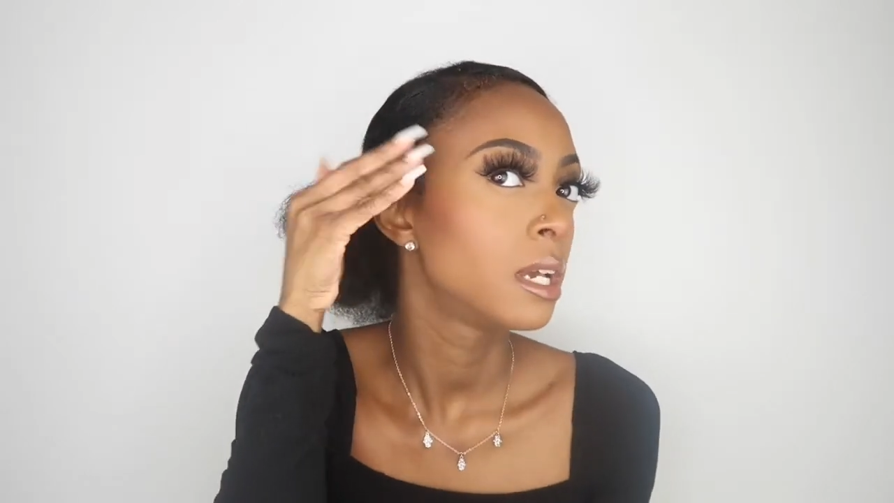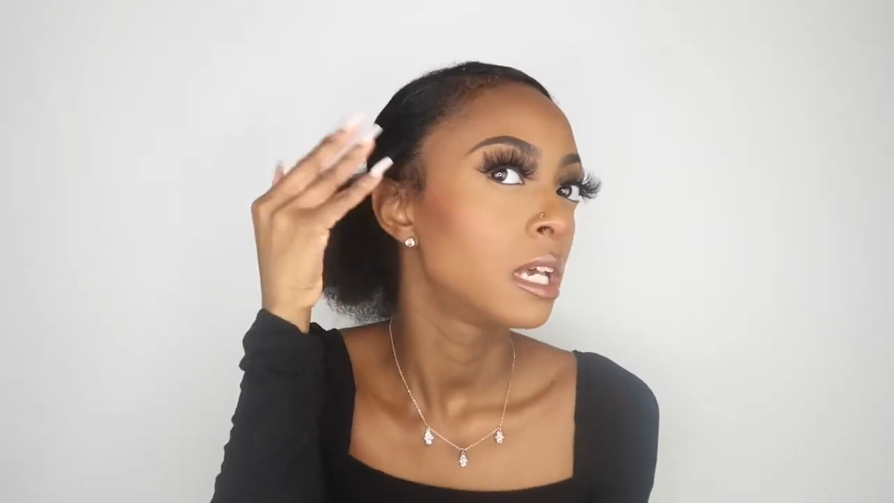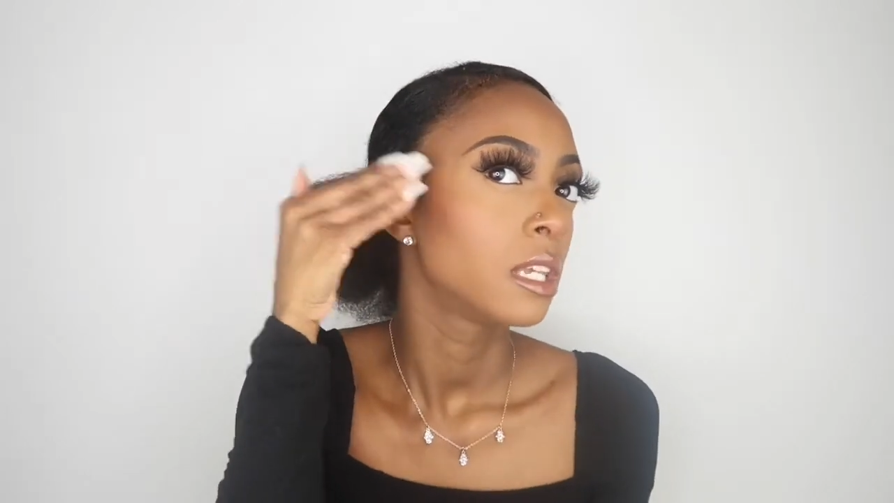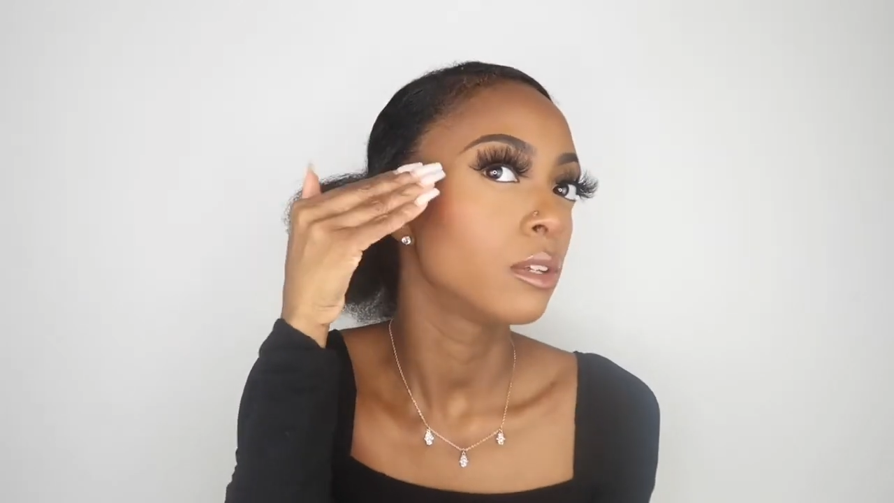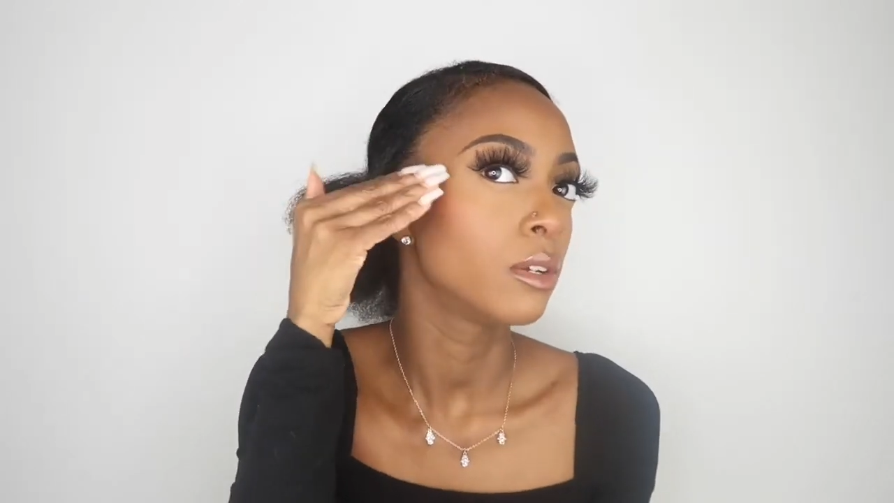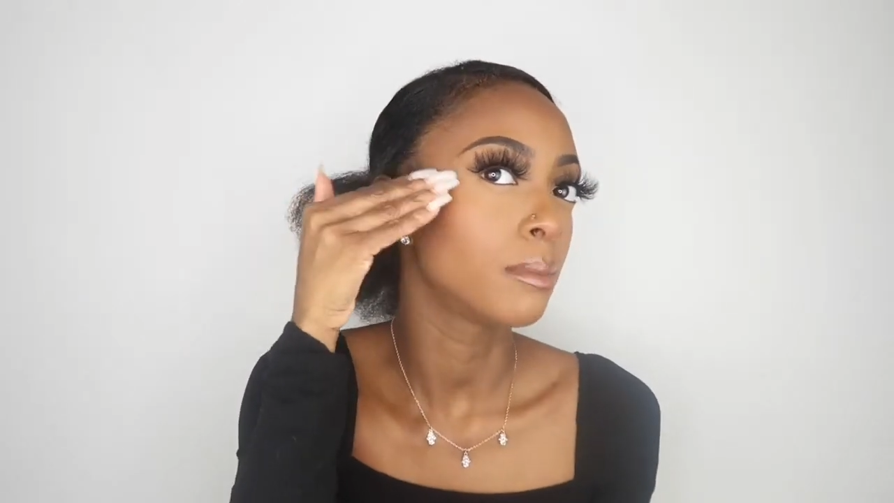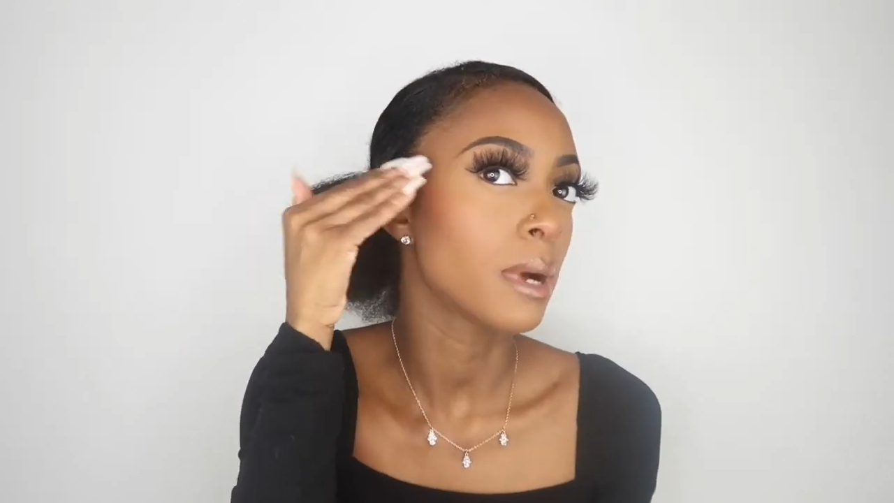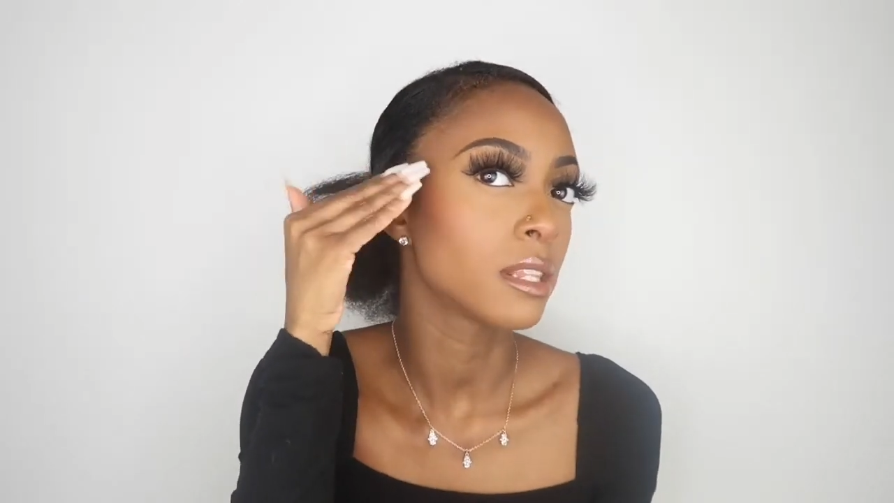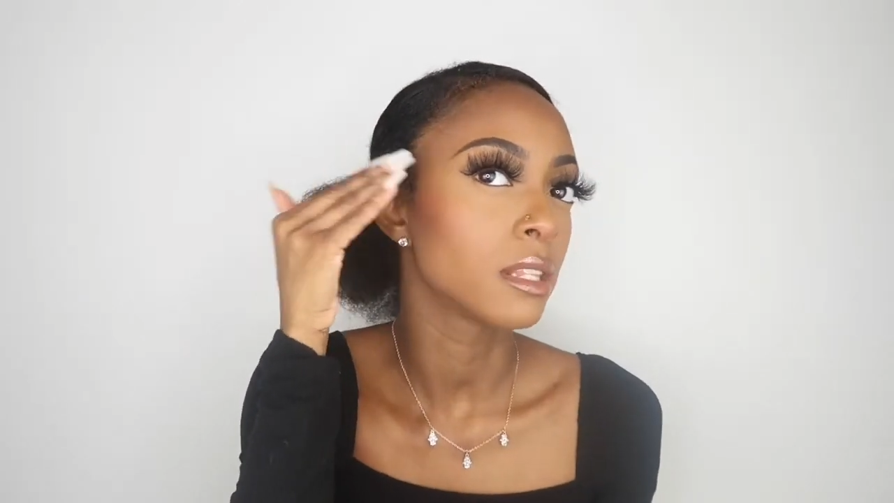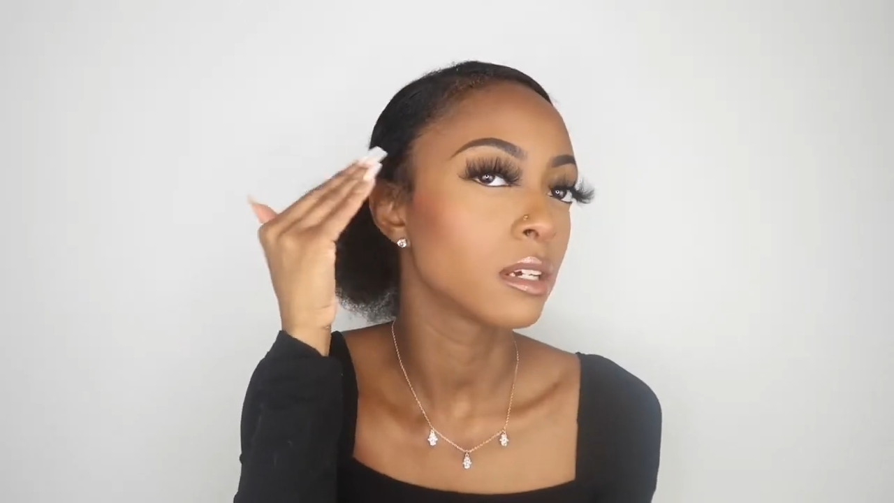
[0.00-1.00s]
you know,
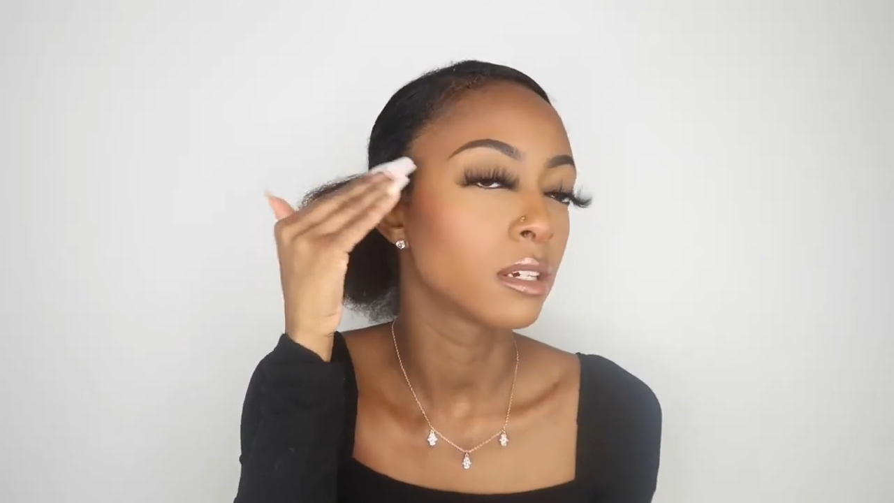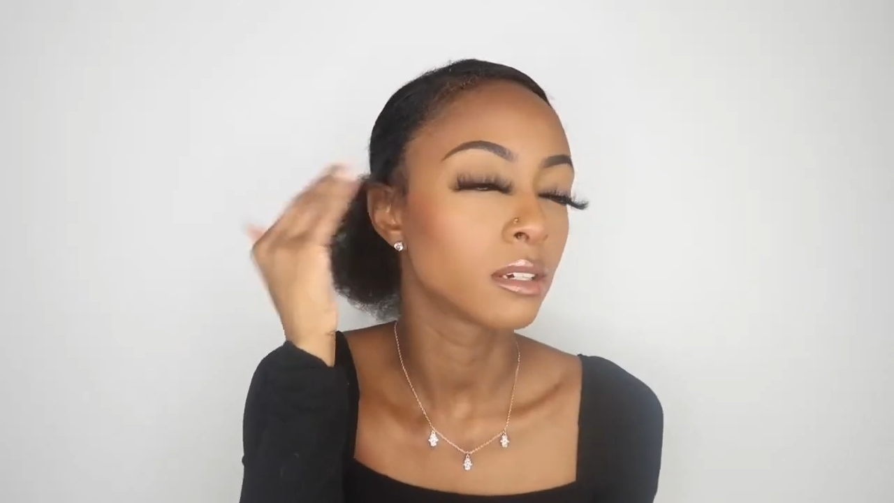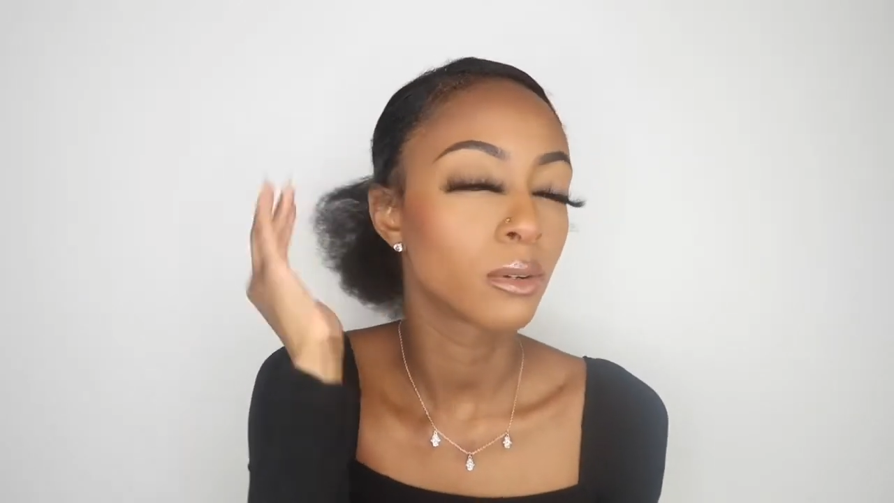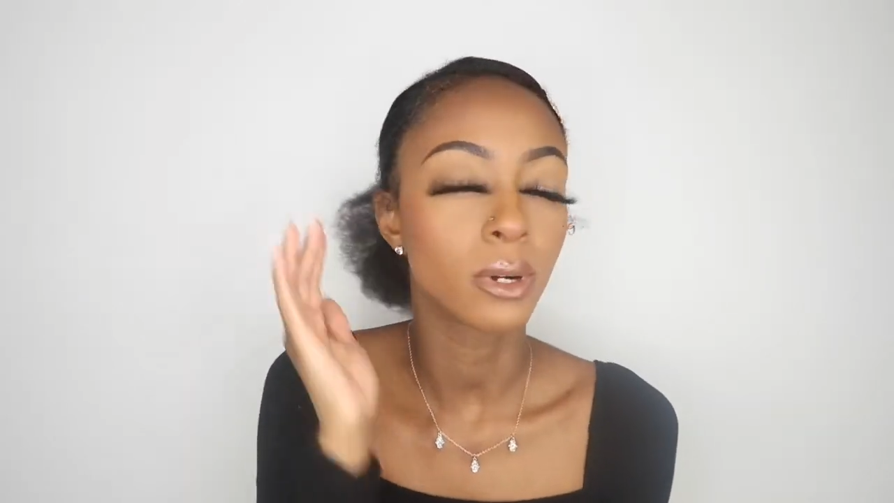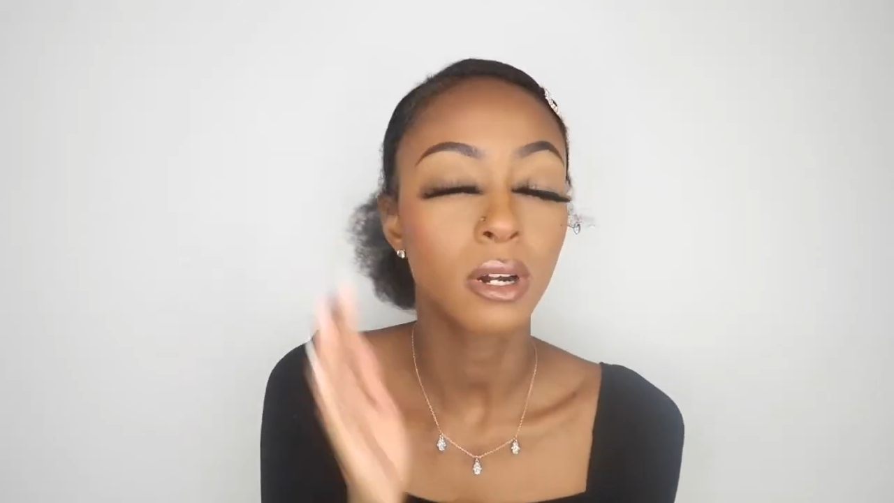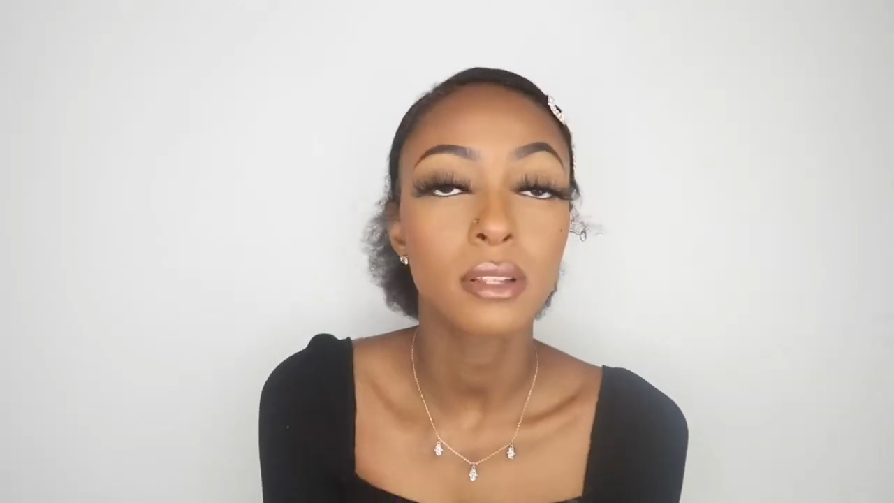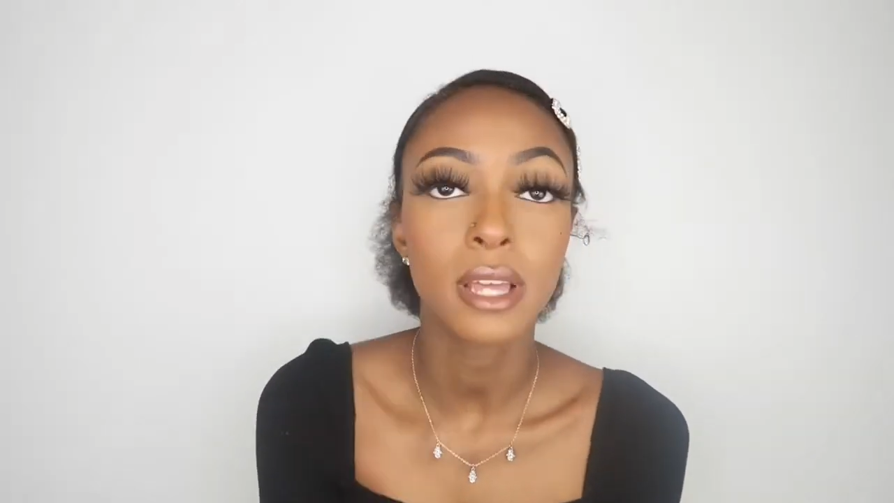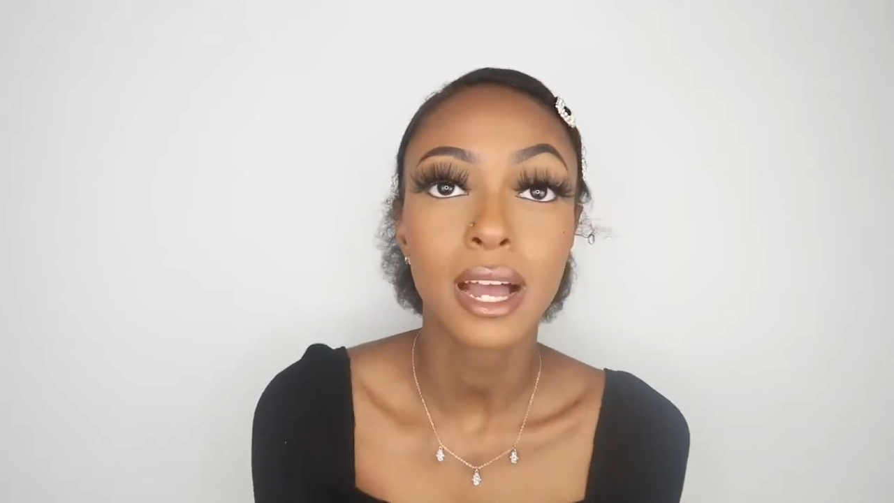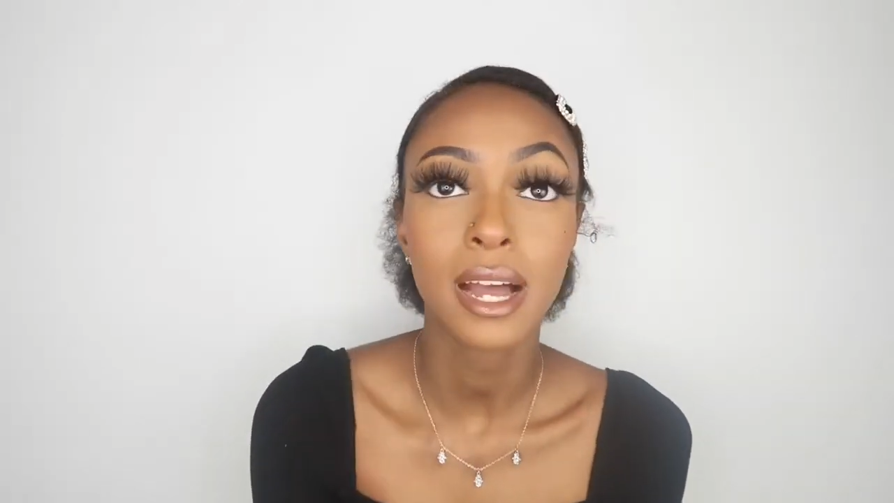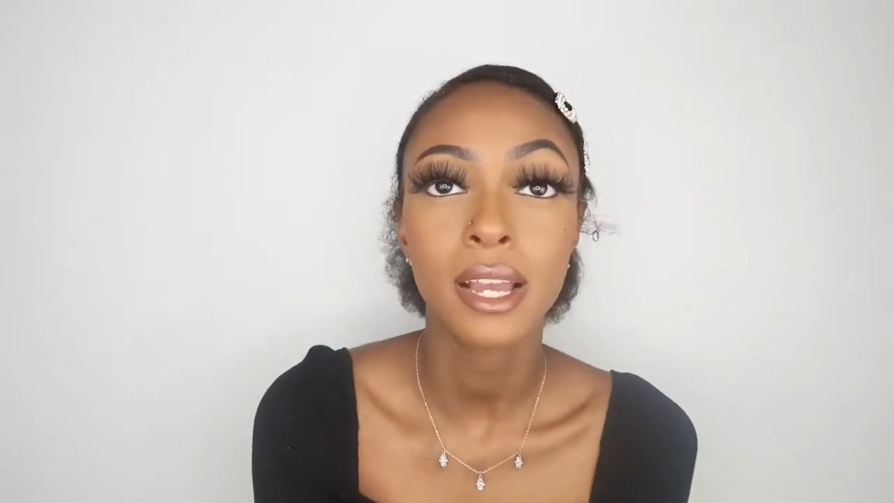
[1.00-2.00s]
by the corner of the
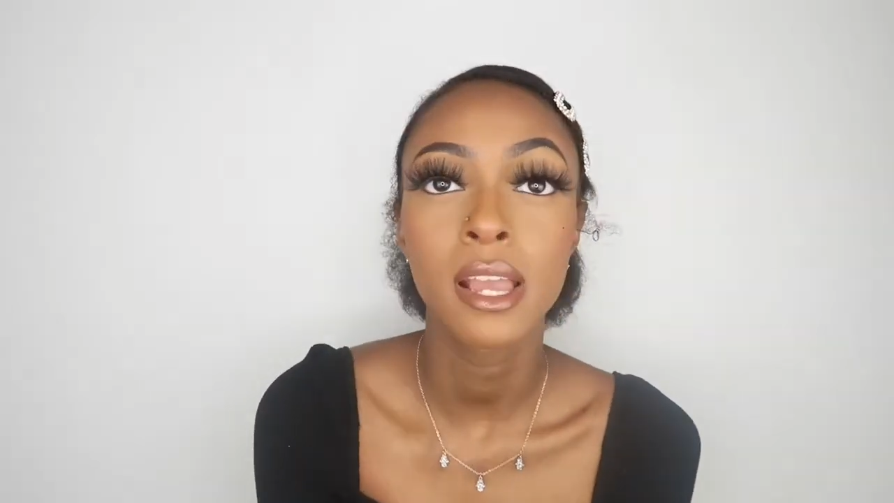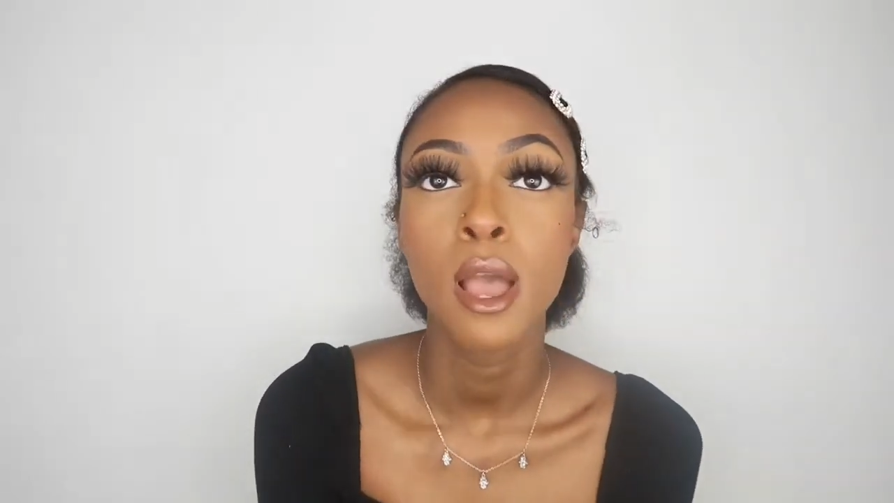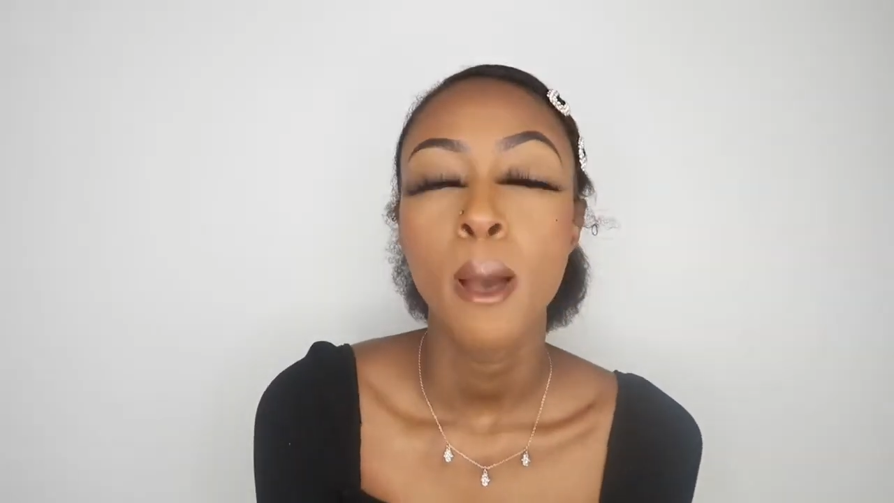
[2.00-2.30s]
eye.